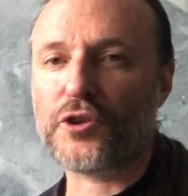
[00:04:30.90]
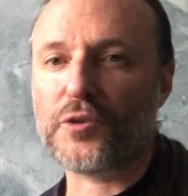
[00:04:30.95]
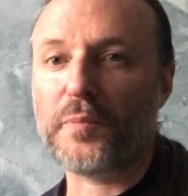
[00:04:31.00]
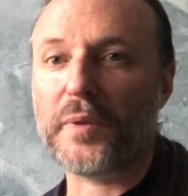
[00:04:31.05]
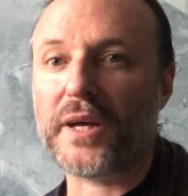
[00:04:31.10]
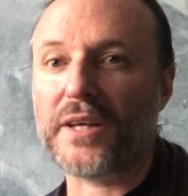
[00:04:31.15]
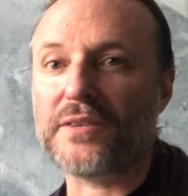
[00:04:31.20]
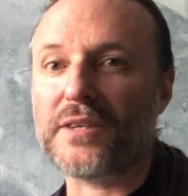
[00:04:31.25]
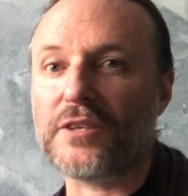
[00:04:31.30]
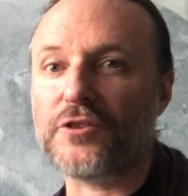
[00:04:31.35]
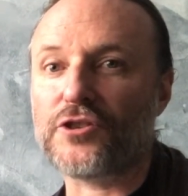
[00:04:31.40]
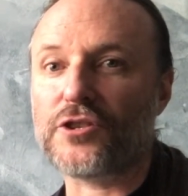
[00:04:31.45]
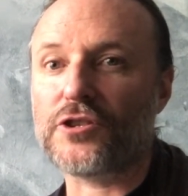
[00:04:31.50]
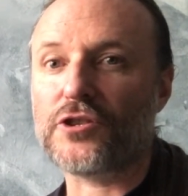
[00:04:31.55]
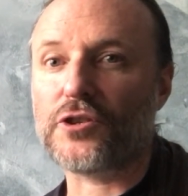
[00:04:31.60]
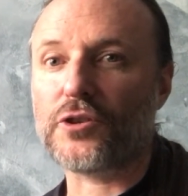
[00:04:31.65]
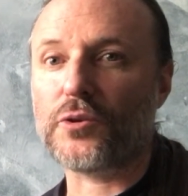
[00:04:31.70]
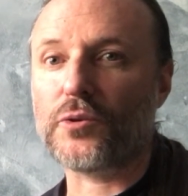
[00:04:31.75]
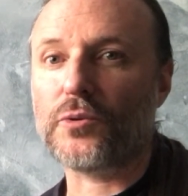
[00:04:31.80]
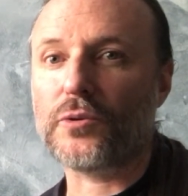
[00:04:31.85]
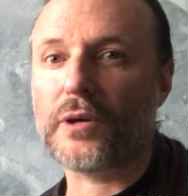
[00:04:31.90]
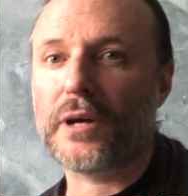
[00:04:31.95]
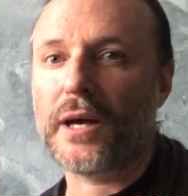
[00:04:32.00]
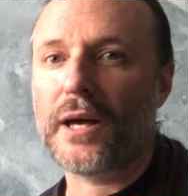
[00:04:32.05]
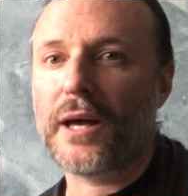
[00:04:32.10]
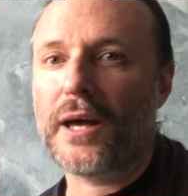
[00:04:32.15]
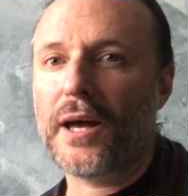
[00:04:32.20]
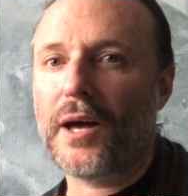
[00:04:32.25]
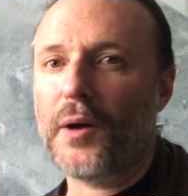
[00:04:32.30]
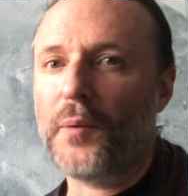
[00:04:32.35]
pay attention to,
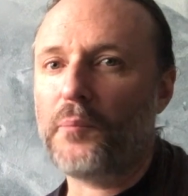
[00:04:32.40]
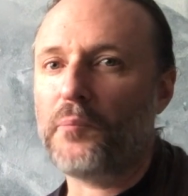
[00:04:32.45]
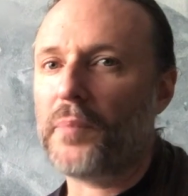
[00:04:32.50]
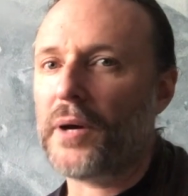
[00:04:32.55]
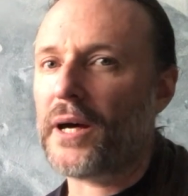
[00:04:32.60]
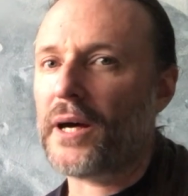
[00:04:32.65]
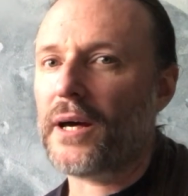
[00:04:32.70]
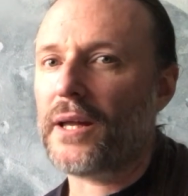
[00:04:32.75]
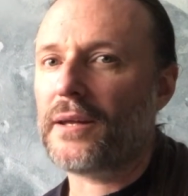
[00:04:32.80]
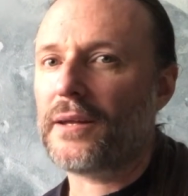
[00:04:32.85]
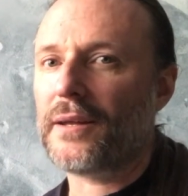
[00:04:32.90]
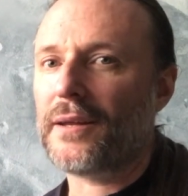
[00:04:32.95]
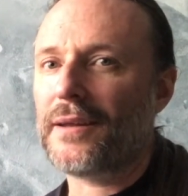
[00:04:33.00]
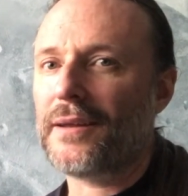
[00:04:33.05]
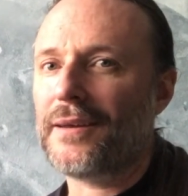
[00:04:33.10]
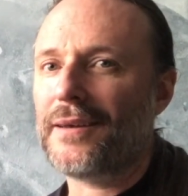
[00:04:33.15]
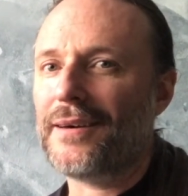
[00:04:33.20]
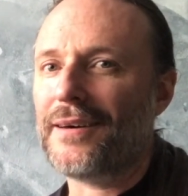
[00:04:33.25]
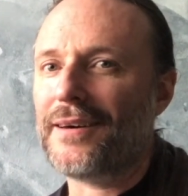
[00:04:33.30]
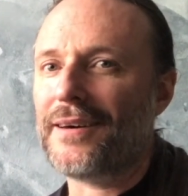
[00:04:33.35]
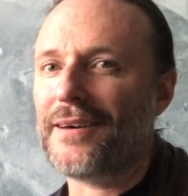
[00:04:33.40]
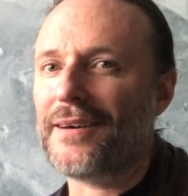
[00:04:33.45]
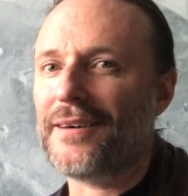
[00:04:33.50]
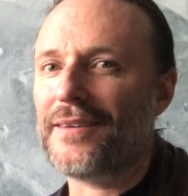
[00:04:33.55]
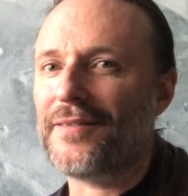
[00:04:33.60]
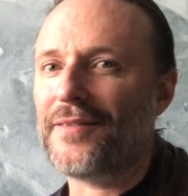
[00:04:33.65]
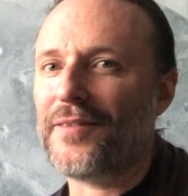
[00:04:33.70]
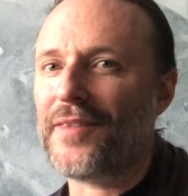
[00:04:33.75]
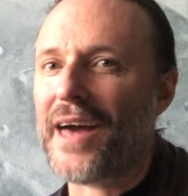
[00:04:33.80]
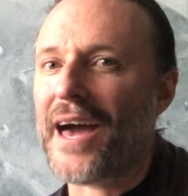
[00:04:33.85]
but
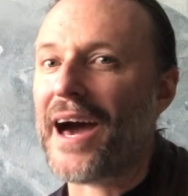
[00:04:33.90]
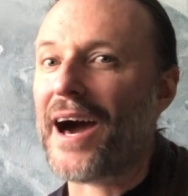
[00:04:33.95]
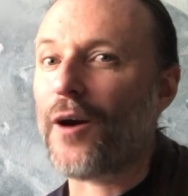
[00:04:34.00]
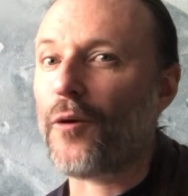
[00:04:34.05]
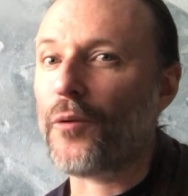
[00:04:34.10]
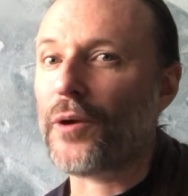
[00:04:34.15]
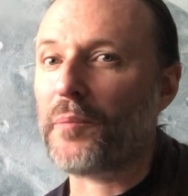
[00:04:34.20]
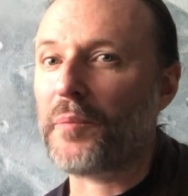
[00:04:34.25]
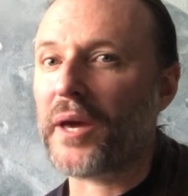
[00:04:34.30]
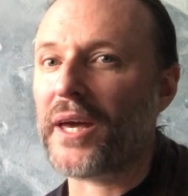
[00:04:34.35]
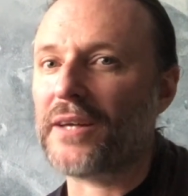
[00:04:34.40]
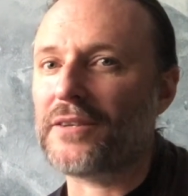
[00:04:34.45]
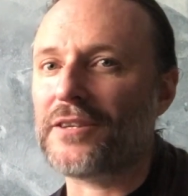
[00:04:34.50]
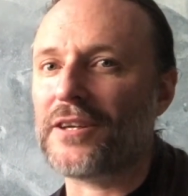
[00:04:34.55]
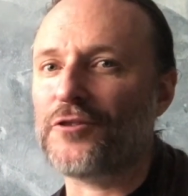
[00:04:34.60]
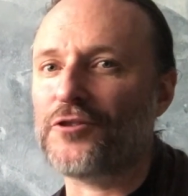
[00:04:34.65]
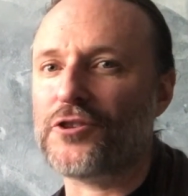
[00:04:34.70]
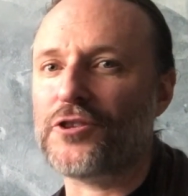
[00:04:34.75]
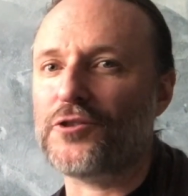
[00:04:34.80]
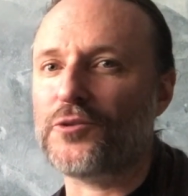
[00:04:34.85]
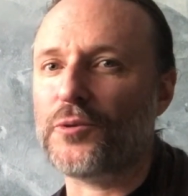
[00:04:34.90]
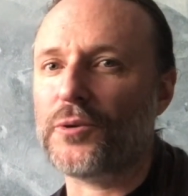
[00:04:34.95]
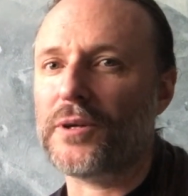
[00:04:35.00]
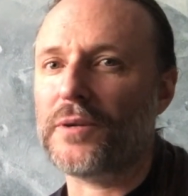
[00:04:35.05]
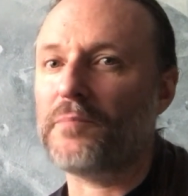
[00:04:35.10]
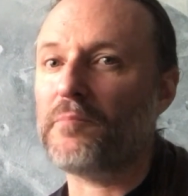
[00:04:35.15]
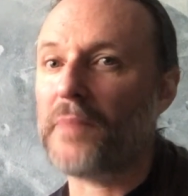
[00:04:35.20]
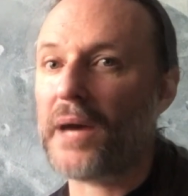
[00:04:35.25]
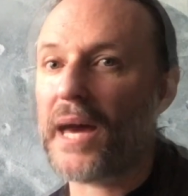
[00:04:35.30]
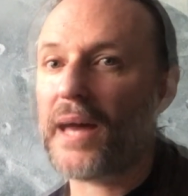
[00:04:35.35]
how we pay attention to it
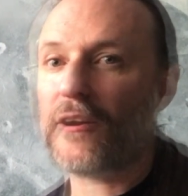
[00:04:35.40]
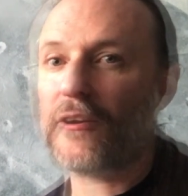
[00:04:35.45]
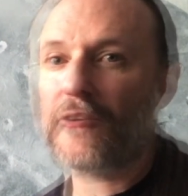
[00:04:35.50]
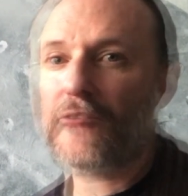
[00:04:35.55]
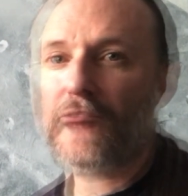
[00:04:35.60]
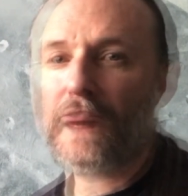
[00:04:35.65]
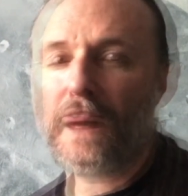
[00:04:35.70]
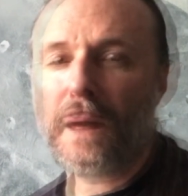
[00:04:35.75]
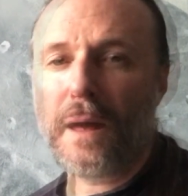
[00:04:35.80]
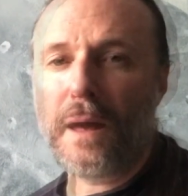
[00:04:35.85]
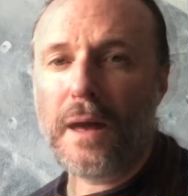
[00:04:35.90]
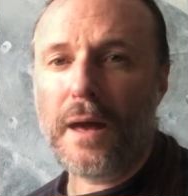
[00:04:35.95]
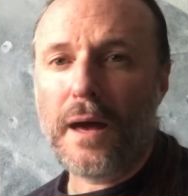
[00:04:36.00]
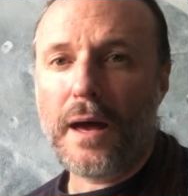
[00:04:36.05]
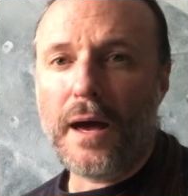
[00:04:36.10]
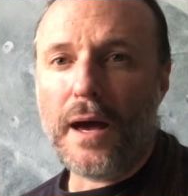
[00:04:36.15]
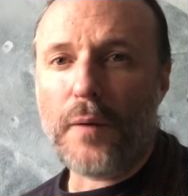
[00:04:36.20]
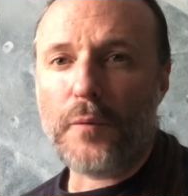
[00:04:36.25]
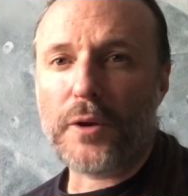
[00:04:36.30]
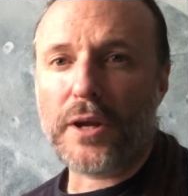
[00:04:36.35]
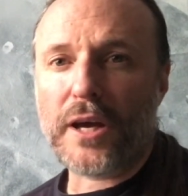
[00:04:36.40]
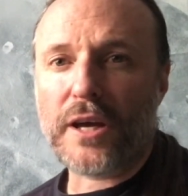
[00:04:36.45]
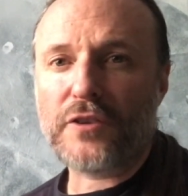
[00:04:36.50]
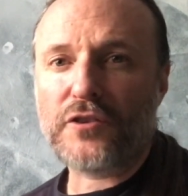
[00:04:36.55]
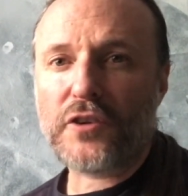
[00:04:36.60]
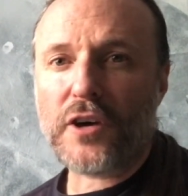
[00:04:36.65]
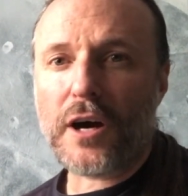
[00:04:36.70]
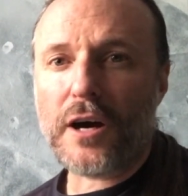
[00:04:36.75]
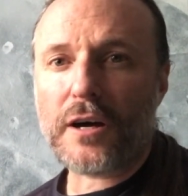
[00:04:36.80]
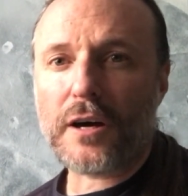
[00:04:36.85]
matters. And when I
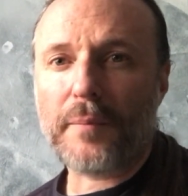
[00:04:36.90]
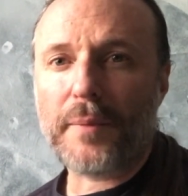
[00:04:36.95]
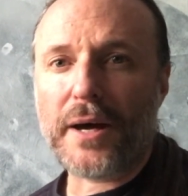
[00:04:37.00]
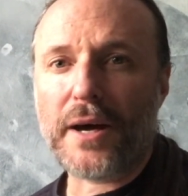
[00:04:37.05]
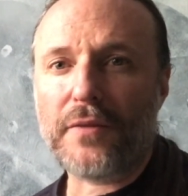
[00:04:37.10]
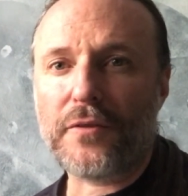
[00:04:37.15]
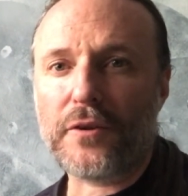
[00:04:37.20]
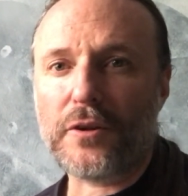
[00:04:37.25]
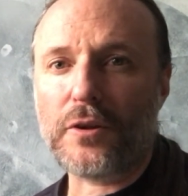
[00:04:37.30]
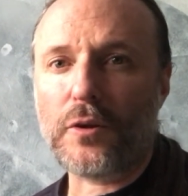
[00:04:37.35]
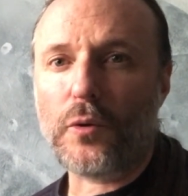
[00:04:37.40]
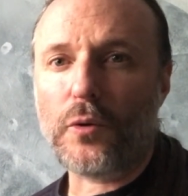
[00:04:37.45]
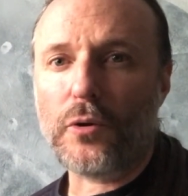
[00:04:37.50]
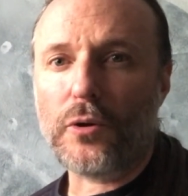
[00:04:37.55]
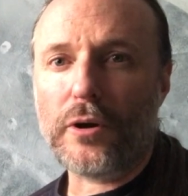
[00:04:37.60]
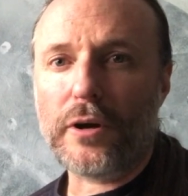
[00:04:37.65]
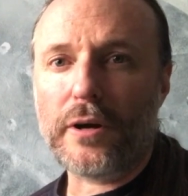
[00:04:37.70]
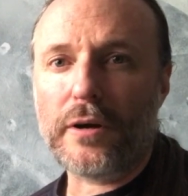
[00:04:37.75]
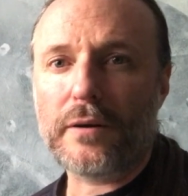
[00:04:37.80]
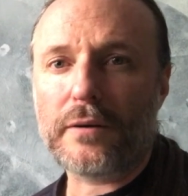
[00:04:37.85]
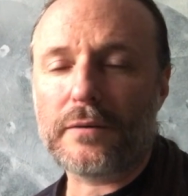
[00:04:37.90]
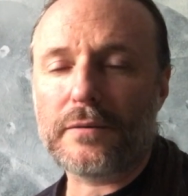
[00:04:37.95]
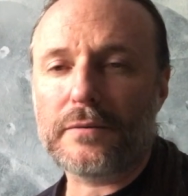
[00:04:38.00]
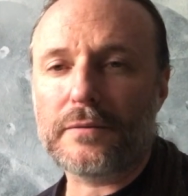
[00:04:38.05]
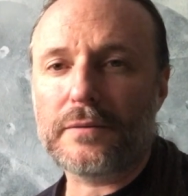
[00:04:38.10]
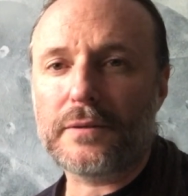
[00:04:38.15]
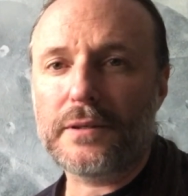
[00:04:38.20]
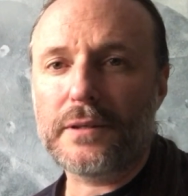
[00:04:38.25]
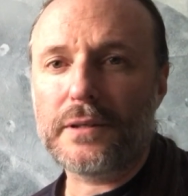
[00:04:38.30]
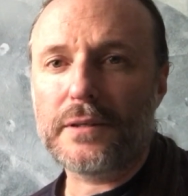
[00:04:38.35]
talk about the lore,
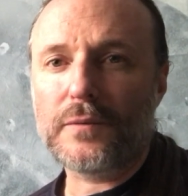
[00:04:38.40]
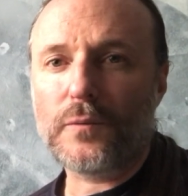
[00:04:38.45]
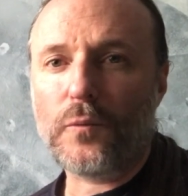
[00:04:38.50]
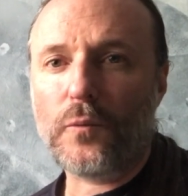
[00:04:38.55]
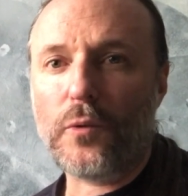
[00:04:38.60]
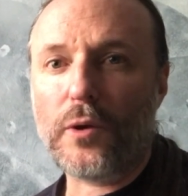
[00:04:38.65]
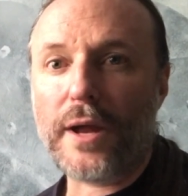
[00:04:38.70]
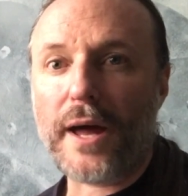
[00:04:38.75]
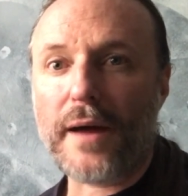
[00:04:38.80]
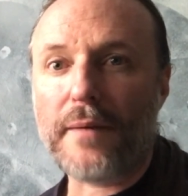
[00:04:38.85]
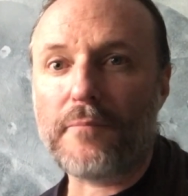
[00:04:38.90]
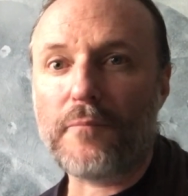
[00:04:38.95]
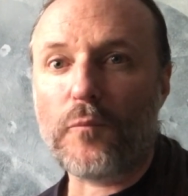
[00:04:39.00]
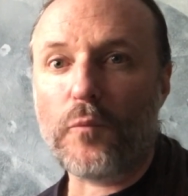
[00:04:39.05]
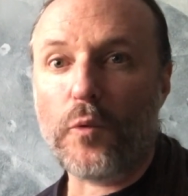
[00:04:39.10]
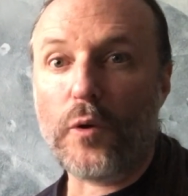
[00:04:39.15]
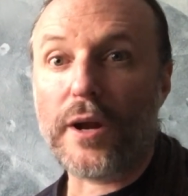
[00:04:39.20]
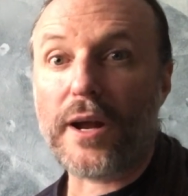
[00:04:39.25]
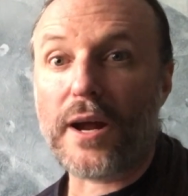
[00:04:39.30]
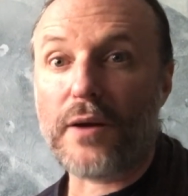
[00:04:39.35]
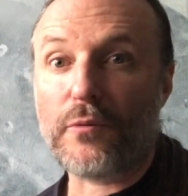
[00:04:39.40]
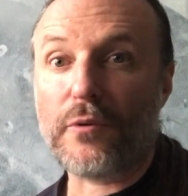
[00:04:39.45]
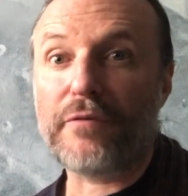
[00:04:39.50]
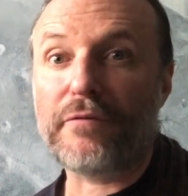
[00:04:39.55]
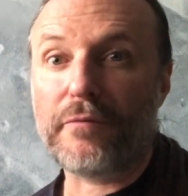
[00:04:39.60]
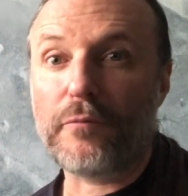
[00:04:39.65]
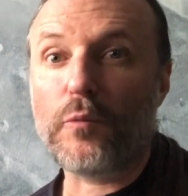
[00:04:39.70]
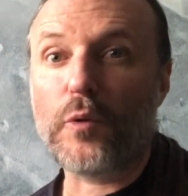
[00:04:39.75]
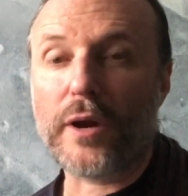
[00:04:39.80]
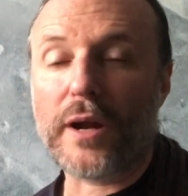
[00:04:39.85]
what I'm
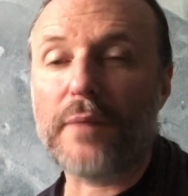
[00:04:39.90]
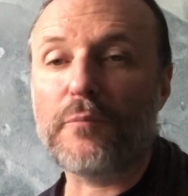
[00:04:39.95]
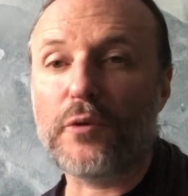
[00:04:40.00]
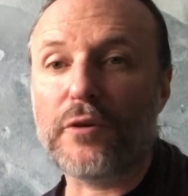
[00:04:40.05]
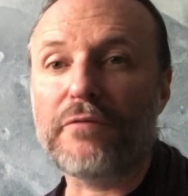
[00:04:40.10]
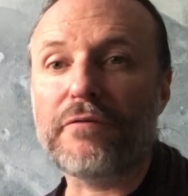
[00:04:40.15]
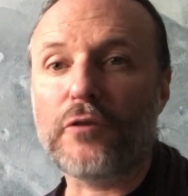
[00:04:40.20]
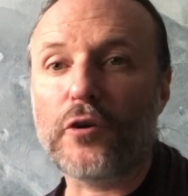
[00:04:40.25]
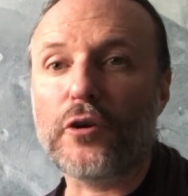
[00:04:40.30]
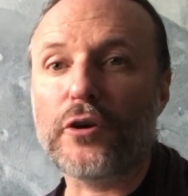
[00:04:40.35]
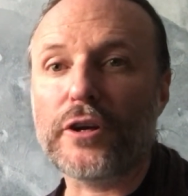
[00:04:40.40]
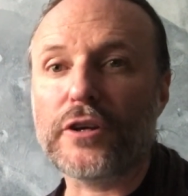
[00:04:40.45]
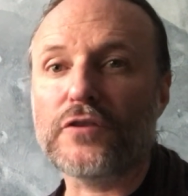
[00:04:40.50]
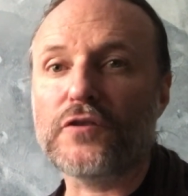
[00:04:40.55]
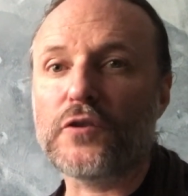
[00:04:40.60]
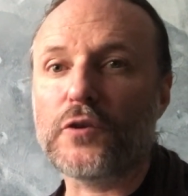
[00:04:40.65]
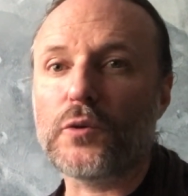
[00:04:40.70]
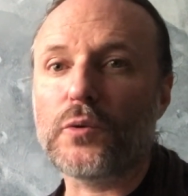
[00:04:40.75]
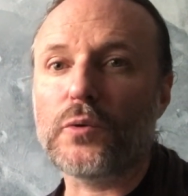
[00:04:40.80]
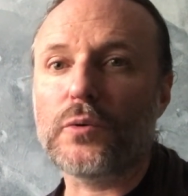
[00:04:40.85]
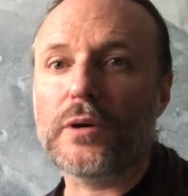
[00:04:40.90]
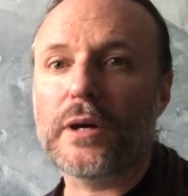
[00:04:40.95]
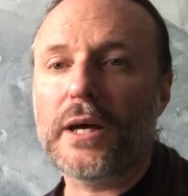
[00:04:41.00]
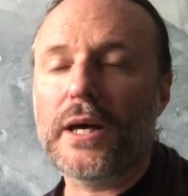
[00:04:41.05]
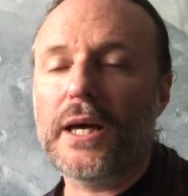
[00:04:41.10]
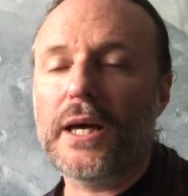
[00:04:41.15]
referring to